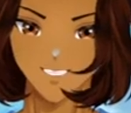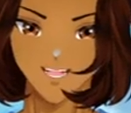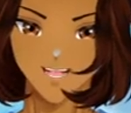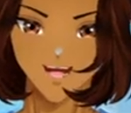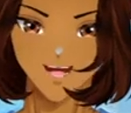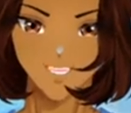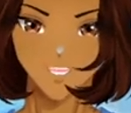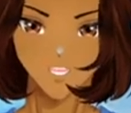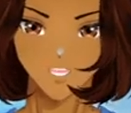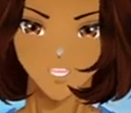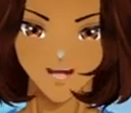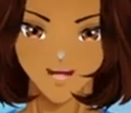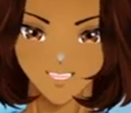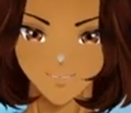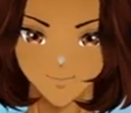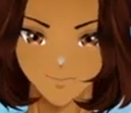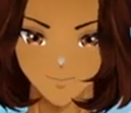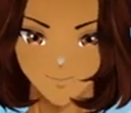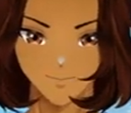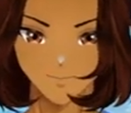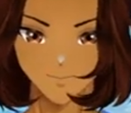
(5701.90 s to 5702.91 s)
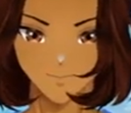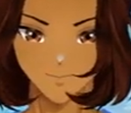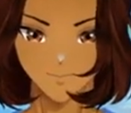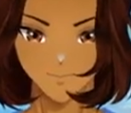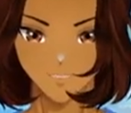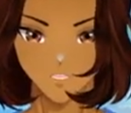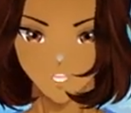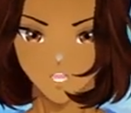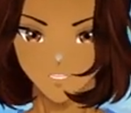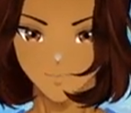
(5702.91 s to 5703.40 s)
Okay. So
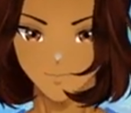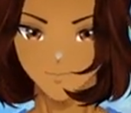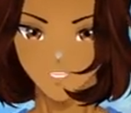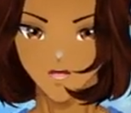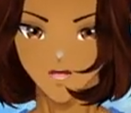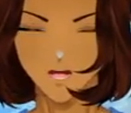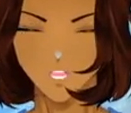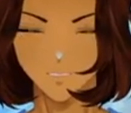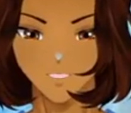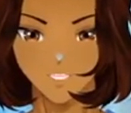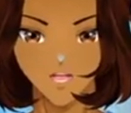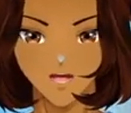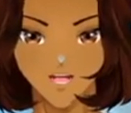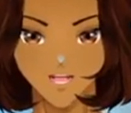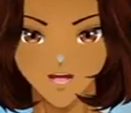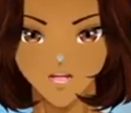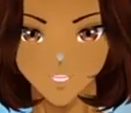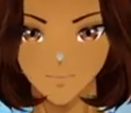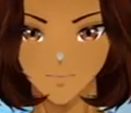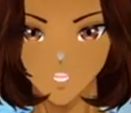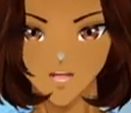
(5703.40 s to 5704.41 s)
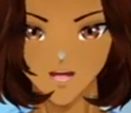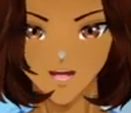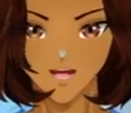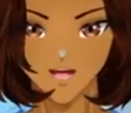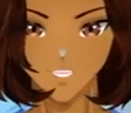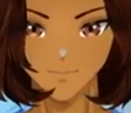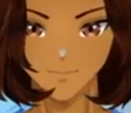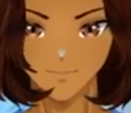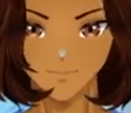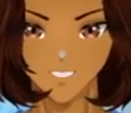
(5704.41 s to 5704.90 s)
once we got, I mean, again, we
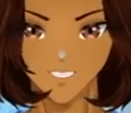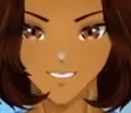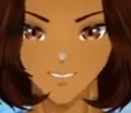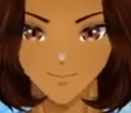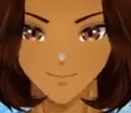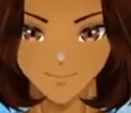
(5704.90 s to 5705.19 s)
have this.